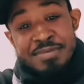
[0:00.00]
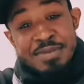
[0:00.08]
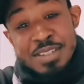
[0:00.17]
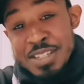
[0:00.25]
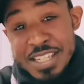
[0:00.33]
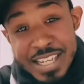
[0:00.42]

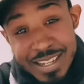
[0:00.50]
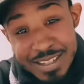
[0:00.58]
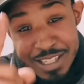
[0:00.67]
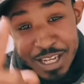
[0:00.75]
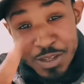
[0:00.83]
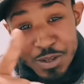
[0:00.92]
See,
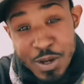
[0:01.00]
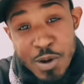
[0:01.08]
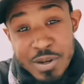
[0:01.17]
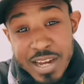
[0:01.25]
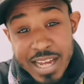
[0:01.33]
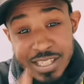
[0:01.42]
there you go,
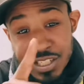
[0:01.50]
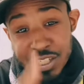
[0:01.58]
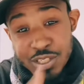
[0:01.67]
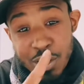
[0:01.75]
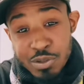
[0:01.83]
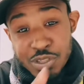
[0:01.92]
guys. It just
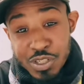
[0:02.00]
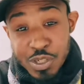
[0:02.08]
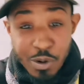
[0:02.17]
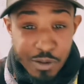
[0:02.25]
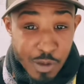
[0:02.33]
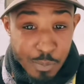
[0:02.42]
goes to show,
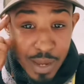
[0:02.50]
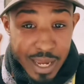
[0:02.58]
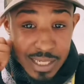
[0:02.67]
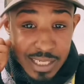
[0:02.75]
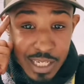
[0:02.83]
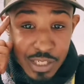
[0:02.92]
if you pay
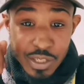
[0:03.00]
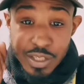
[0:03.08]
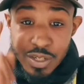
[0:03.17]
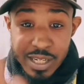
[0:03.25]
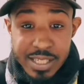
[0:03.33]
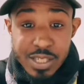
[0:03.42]
attention, you
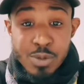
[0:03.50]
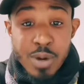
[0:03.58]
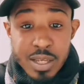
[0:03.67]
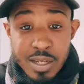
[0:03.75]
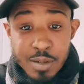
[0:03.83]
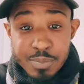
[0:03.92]
listen to our
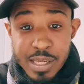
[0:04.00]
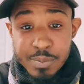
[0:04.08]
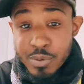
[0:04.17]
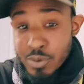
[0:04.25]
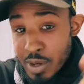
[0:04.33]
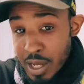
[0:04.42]
young
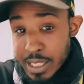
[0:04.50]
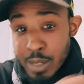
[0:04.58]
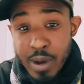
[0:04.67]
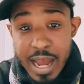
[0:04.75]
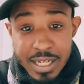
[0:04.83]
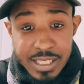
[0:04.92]
people, they will
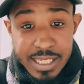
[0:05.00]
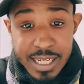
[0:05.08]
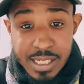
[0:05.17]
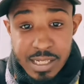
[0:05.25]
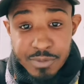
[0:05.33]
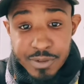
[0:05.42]
actually get
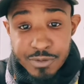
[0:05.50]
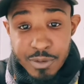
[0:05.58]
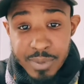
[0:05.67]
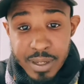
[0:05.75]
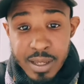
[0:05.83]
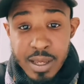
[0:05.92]
something from it.
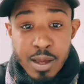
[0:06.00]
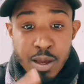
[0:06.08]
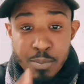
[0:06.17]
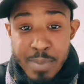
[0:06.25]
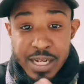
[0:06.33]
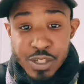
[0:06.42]

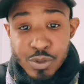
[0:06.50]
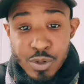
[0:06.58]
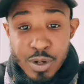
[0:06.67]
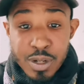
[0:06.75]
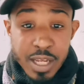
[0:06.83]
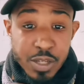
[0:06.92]
Make sure
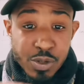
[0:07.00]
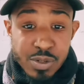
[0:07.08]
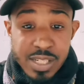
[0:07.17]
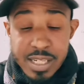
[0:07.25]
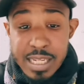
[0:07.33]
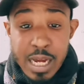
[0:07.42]
that you
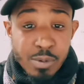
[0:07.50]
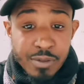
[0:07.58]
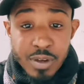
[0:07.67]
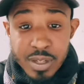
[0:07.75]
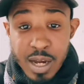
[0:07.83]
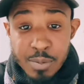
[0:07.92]
sit down with your
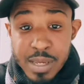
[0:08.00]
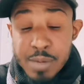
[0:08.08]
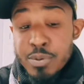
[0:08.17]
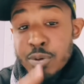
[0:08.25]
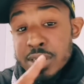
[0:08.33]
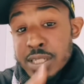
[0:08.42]
young
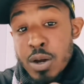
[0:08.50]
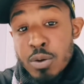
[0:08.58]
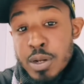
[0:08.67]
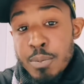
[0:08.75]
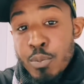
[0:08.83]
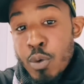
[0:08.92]
people and tell them
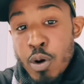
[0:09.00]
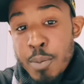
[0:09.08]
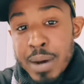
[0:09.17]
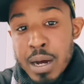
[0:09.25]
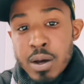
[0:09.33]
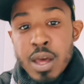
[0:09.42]
more
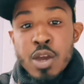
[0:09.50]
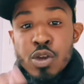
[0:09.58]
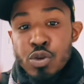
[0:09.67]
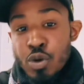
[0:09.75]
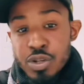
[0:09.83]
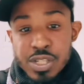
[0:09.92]
about
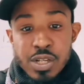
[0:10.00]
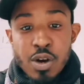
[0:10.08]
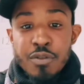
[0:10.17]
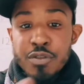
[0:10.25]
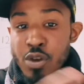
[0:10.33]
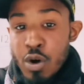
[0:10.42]
yourself,
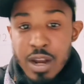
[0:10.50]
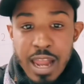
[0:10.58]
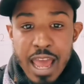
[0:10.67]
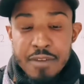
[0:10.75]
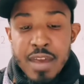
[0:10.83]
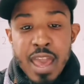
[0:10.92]
your
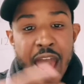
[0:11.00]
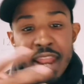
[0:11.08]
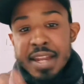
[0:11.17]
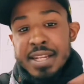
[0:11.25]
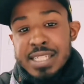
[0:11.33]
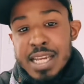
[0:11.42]
life, and at
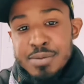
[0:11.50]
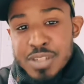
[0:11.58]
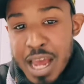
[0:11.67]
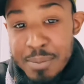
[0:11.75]
the same time,